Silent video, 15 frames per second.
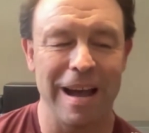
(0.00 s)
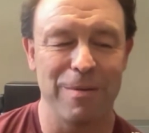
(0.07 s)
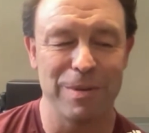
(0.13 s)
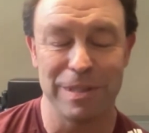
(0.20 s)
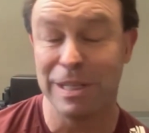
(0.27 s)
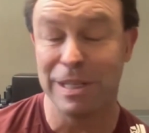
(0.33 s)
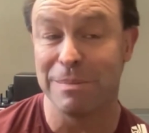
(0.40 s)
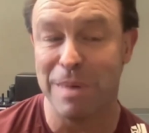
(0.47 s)

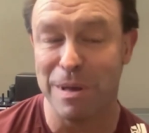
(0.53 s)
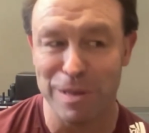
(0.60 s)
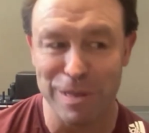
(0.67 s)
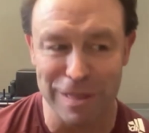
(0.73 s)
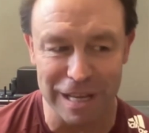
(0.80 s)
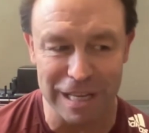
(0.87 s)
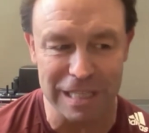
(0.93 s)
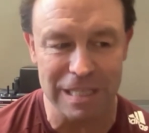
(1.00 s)
did some other
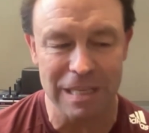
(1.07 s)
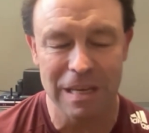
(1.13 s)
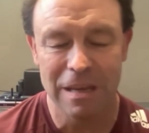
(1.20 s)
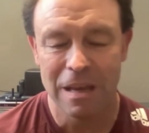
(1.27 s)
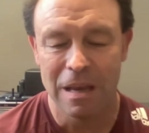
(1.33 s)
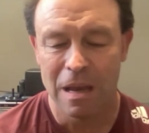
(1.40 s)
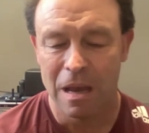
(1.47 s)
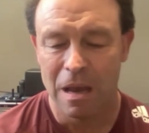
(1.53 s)
things.
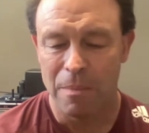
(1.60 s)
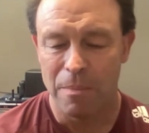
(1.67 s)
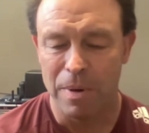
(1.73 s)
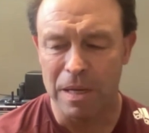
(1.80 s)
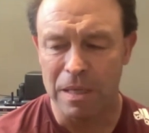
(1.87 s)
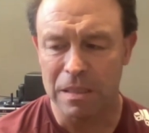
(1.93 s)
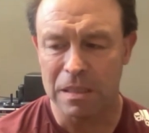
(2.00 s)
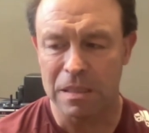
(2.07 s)
But
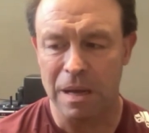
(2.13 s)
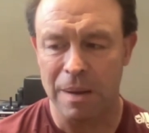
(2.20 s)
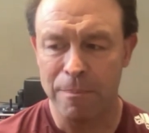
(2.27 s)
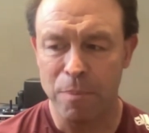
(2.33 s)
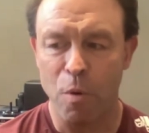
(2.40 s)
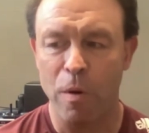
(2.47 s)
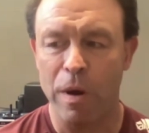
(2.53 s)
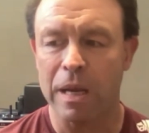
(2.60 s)
at some
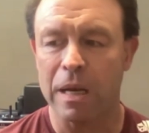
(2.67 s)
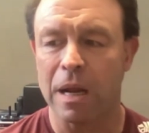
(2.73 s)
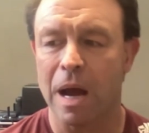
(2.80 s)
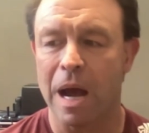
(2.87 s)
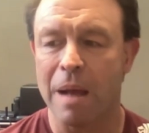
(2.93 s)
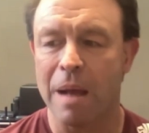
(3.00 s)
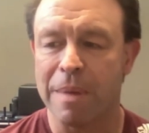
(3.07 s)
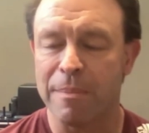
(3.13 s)
point,
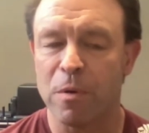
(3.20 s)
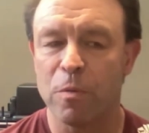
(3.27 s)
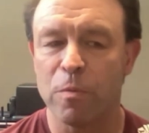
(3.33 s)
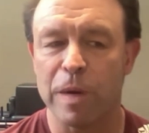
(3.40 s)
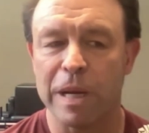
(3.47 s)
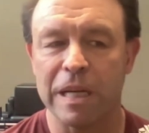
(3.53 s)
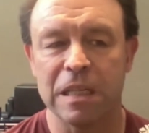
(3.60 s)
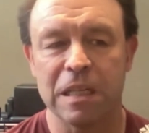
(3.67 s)
I remember
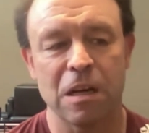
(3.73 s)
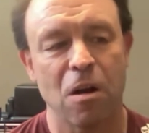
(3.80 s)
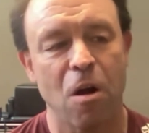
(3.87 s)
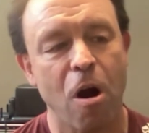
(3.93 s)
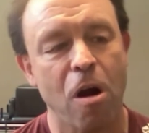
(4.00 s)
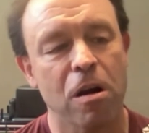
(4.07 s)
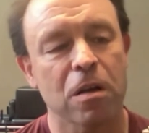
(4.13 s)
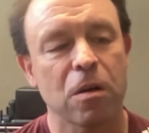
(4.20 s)
reading an
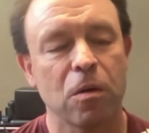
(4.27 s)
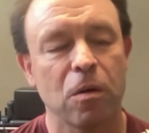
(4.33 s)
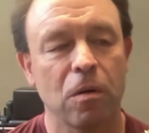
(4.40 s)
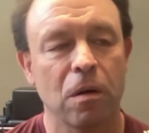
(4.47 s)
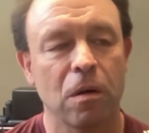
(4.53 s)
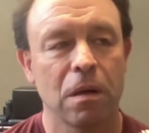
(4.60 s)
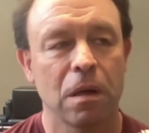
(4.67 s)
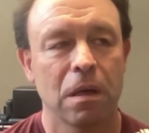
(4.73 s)

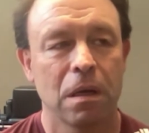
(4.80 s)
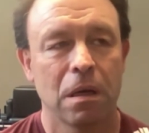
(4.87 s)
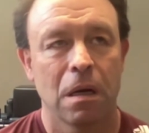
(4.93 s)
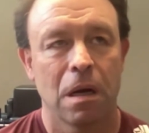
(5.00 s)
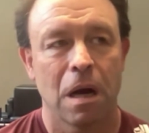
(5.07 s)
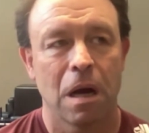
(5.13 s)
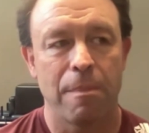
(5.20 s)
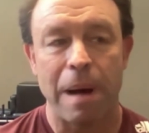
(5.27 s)
article
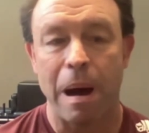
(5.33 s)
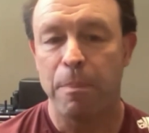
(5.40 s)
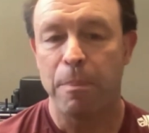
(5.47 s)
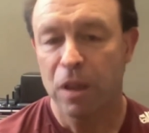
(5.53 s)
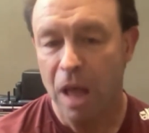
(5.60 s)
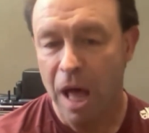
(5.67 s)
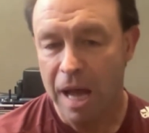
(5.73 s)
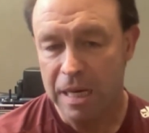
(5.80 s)
about
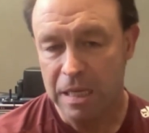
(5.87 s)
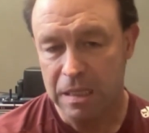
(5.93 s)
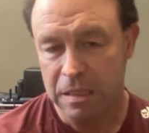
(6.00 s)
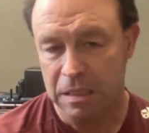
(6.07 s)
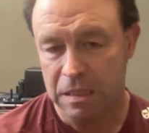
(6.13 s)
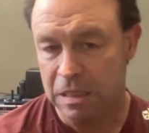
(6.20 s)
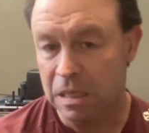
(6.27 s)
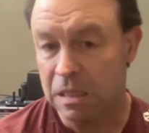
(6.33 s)
Pilates.
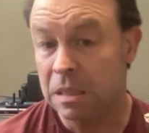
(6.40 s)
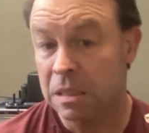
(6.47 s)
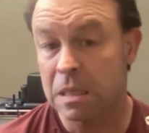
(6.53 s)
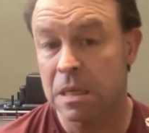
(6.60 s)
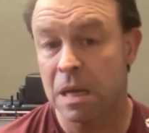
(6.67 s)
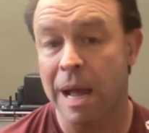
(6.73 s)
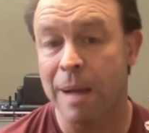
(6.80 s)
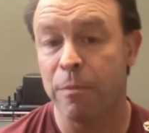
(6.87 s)
And this is this
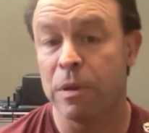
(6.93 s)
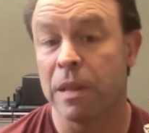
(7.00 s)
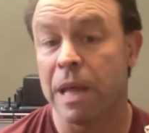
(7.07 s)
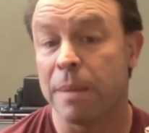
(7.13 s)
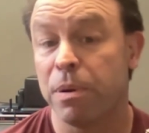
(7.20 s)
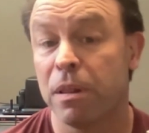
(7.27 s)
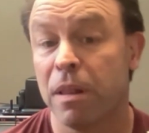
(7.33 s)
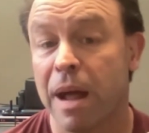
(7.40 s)
time when
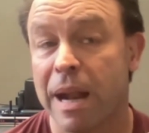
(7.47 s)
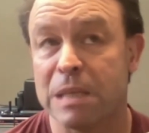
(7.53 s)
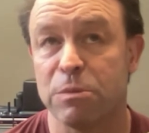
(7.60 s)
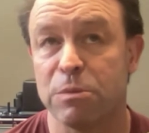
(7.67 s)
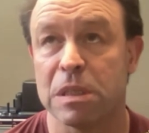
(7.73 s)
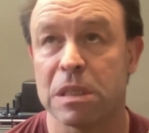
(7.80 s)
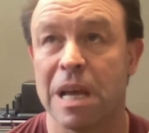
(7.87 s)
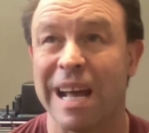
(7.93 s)
like Pilates
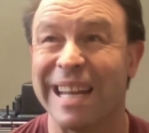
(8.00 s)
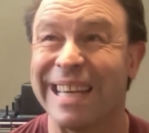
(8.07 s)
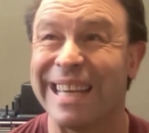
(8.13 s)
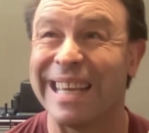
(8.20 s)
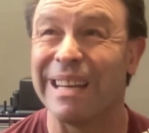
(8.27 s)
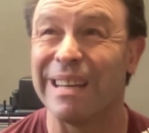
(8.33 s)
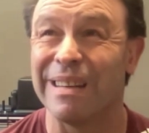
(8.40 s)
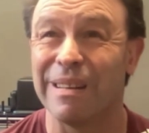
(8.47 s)
was kind of
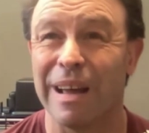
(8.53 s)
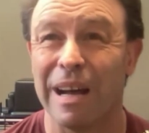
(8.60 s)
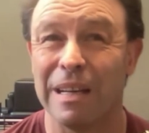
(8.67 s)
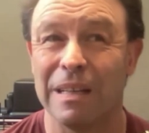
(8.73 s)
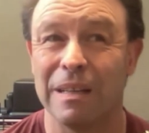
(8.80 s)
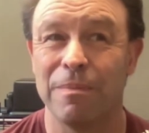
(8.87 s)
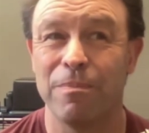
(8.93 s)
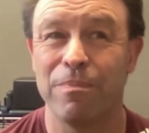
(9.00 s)
getting
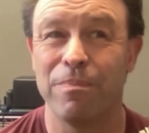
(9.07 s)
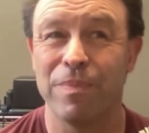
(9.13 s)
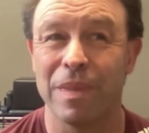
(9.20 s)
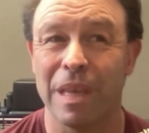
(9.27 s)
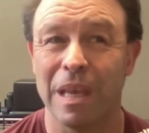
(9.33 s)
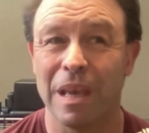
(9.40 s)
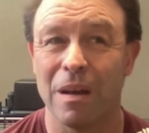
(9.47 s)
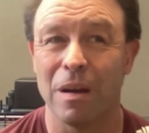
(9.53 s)

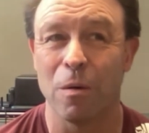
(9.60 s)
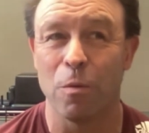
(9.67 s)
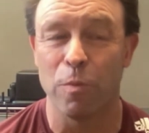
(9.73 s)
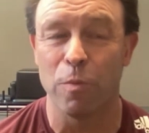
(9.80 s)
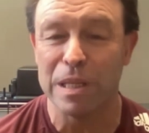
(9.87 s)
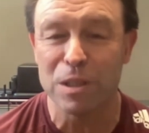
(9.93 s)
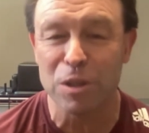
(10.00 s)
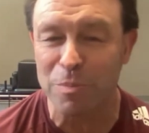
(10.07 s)
a
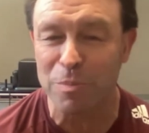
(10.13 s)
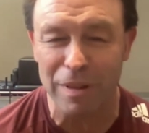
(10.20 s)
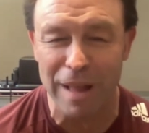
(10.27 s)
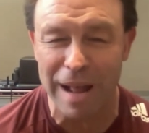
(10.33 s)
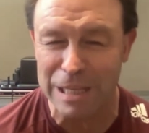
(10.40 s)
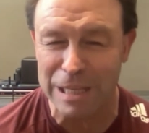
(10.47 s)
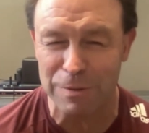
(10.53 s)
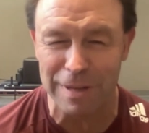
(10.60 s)
Windsor Pilates was